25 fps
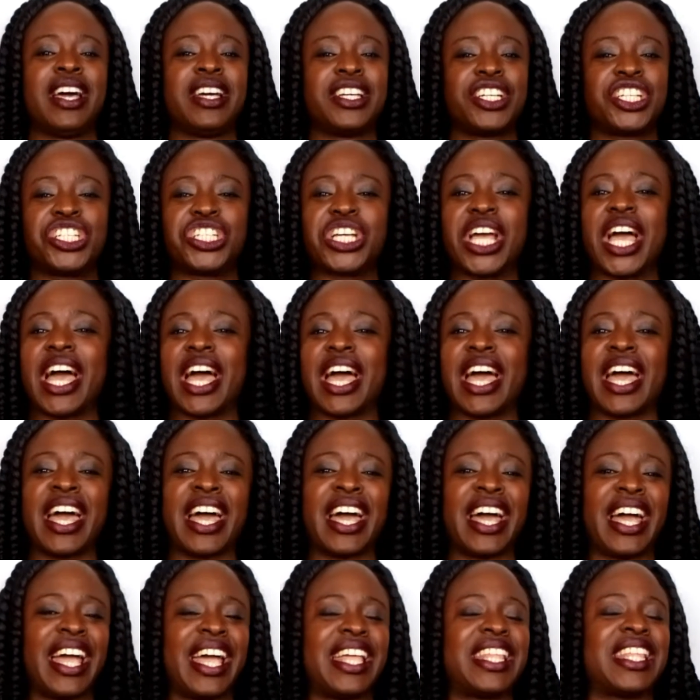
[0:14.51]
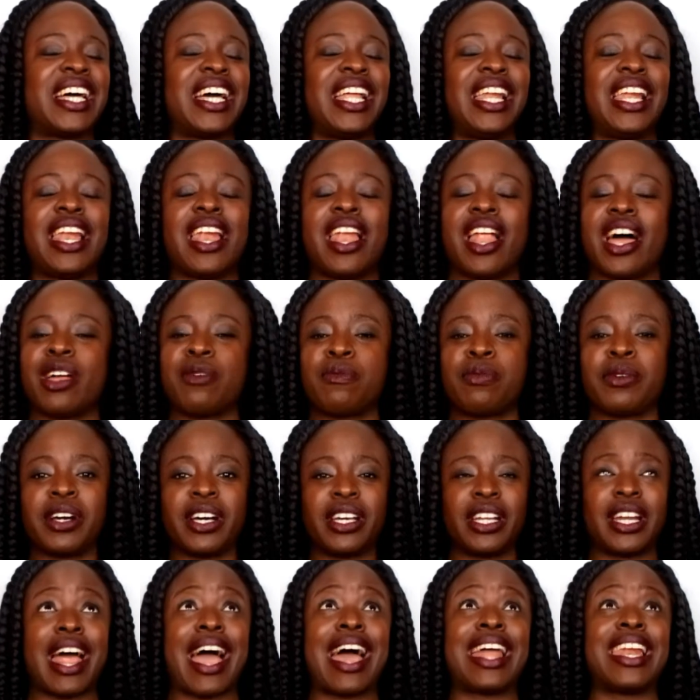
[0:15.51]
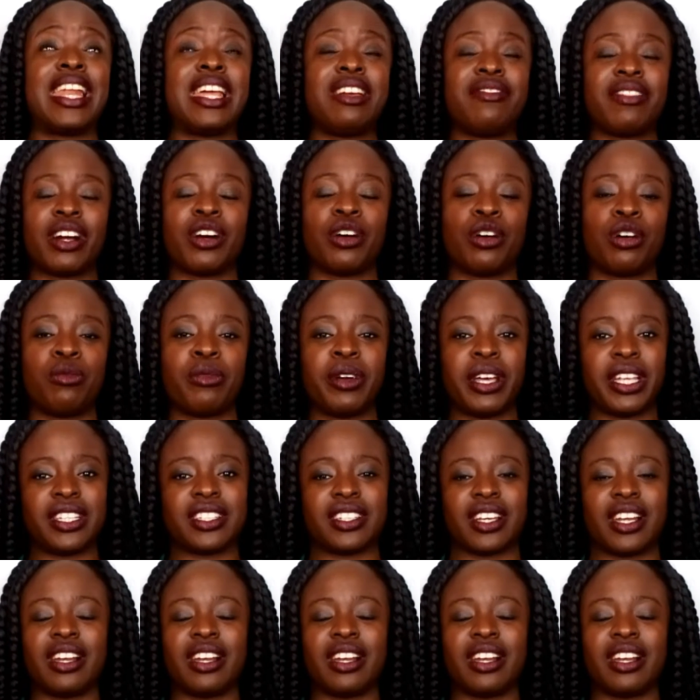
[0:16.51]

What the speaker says: share, hit that like button, and leave a comment.